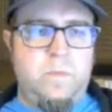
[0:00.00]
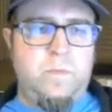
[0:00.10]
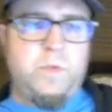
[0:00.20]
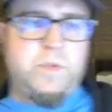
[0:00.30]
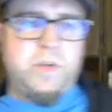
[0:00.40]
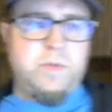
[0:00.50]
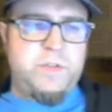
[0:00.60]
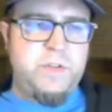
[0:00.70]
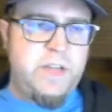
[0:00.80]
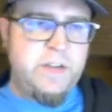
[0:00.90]
We'll
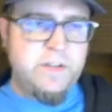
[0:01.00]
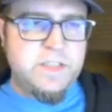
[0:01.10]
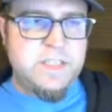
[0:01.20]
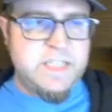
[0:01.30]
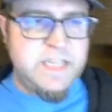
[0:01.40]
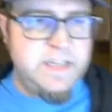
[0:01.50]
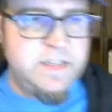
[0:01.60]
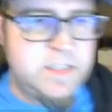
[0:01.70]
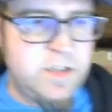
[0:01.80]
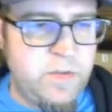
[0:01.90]
troubleshoot here and see.
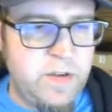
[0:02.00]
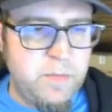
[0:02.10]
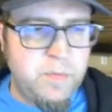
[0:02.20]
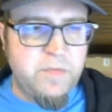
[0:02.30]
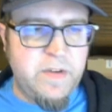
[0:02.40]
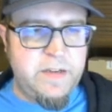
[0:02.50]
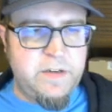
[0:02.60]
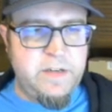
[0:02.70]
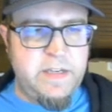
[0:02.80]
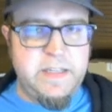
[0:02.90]
So if we have a
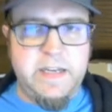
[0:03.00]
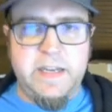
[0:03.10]
provider and then a